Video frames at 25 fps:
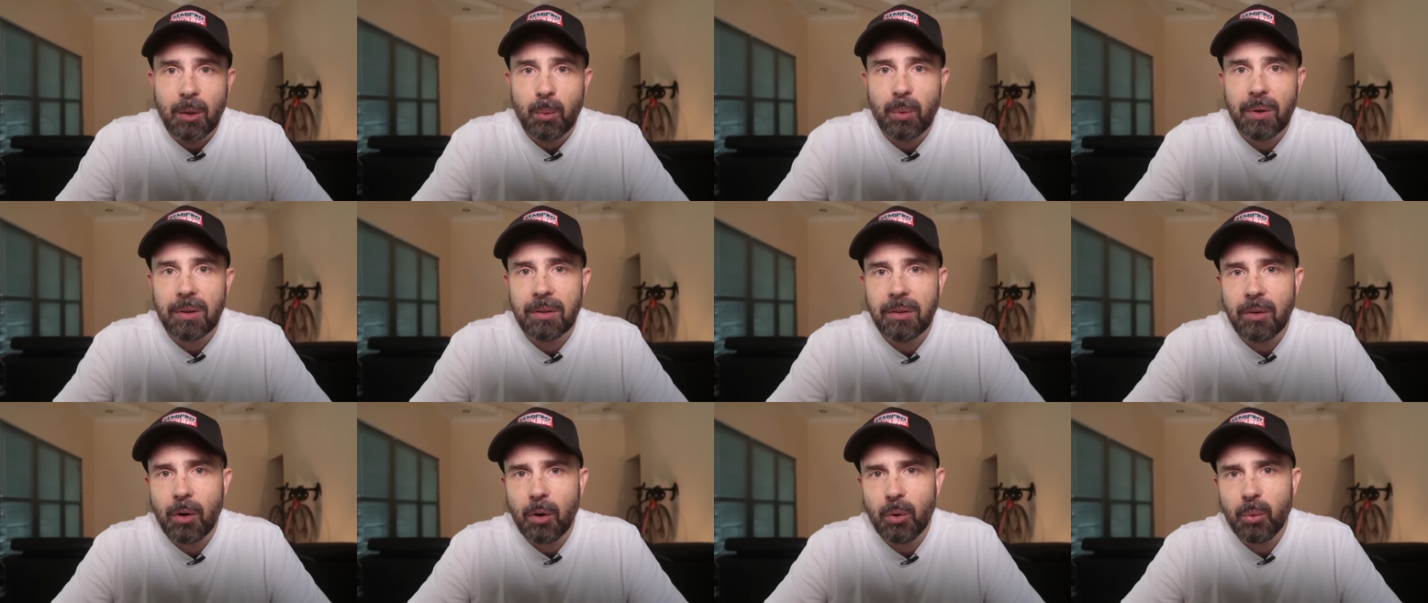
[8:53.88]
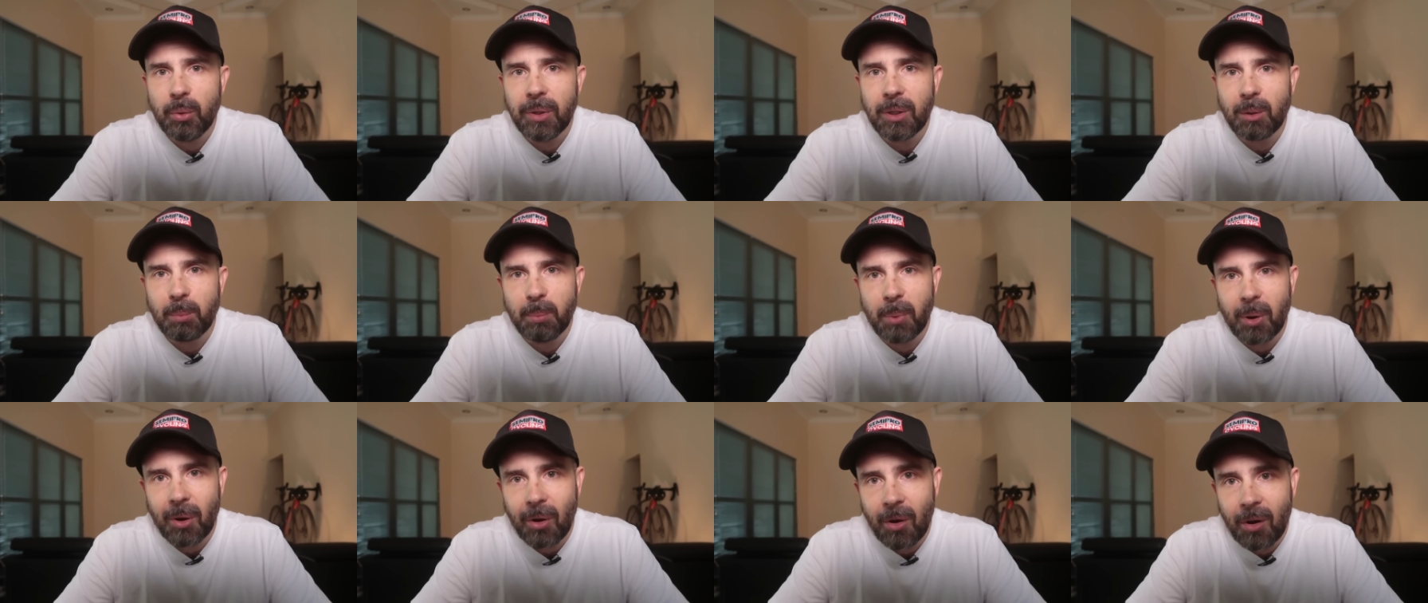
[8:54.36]
With no
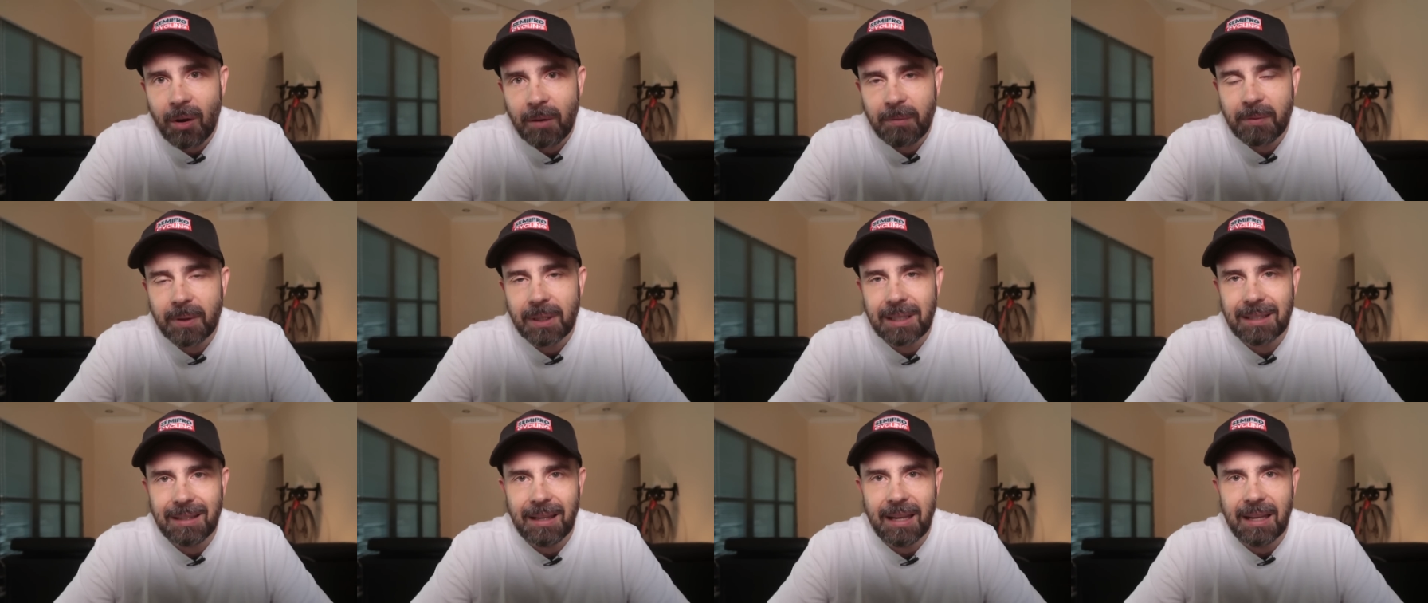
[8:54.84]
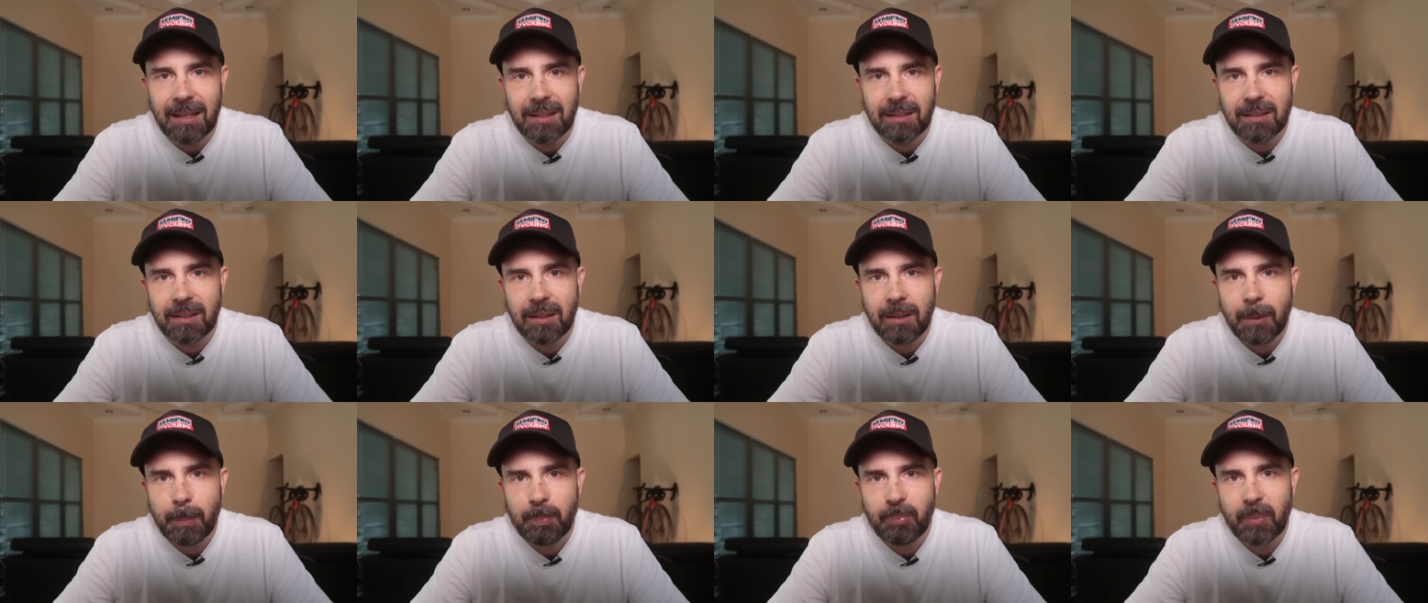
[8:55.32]
real perfect
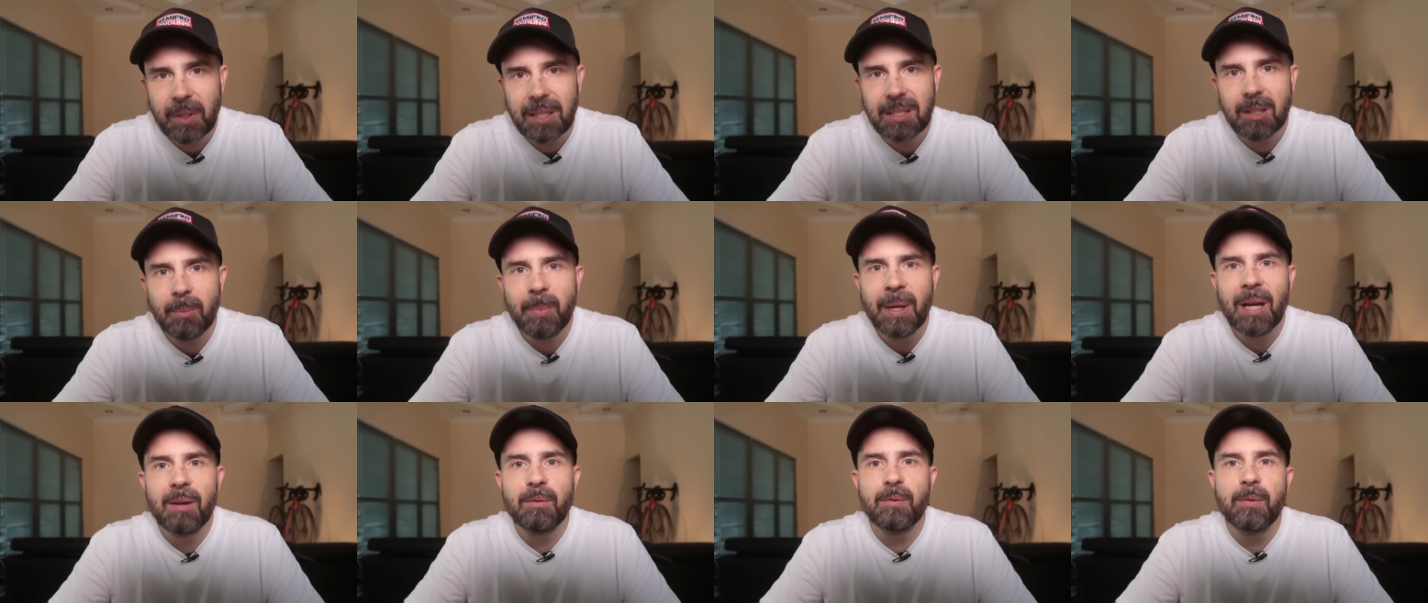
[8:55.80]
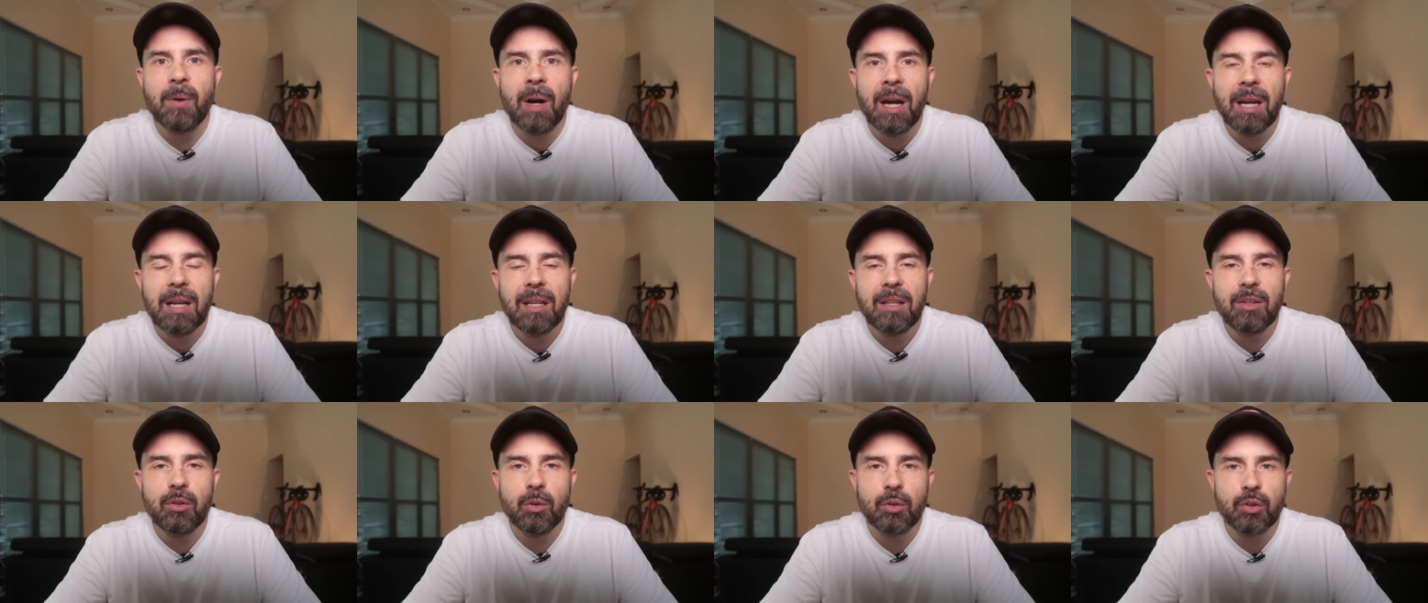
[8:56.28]
answer, it's about
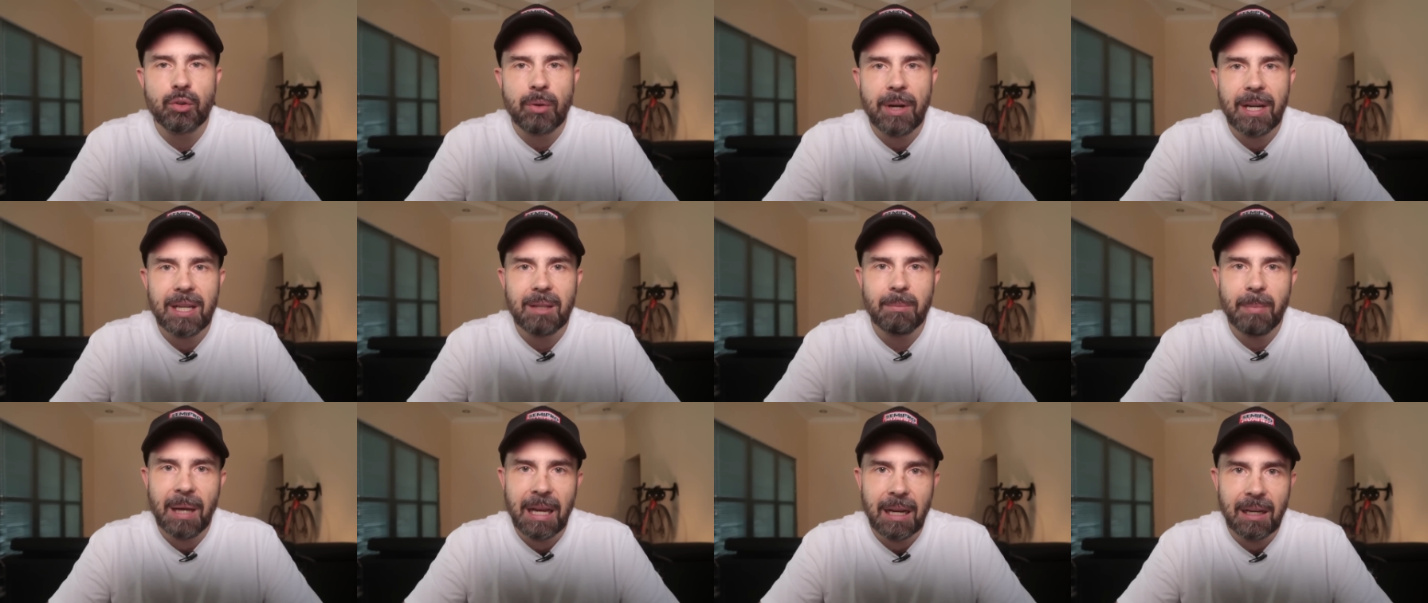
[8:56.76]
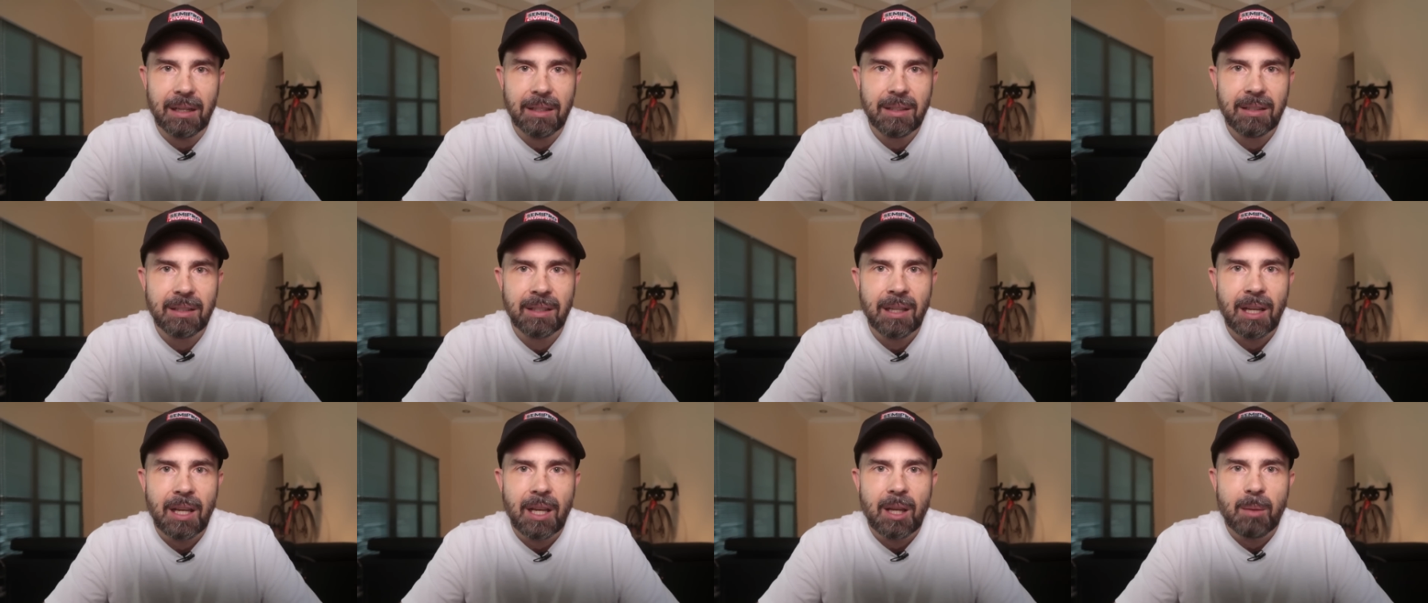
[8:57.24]
finding your training
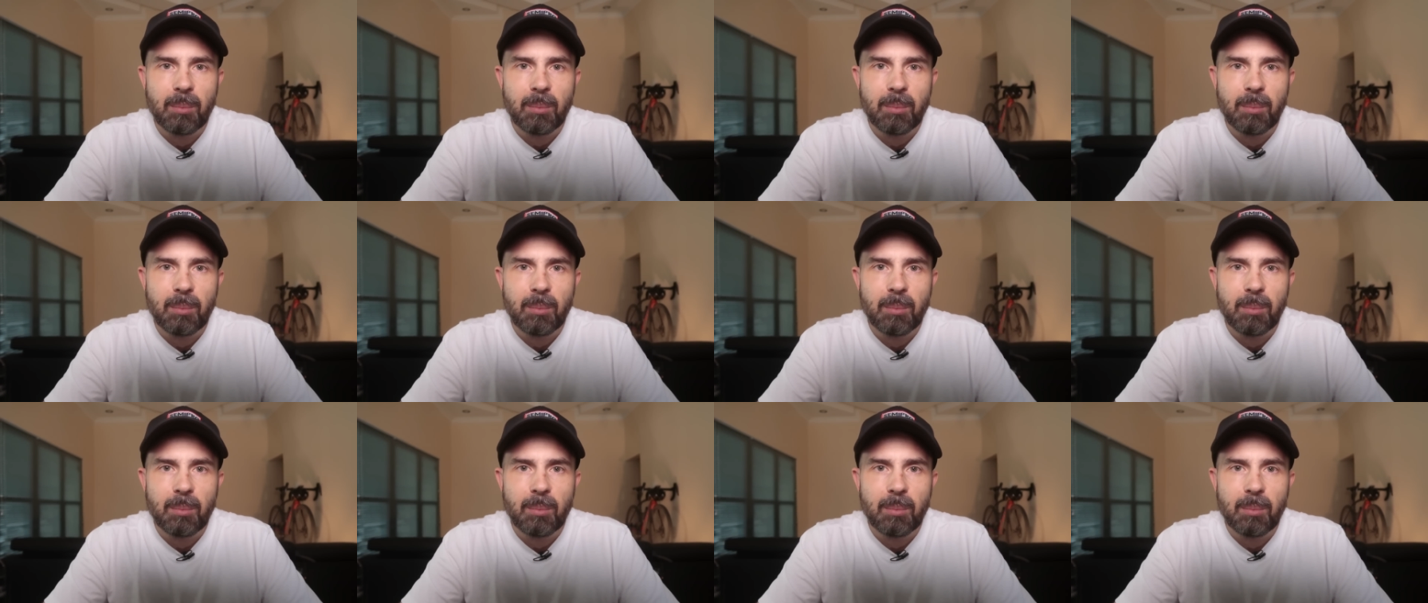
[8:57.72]
balance,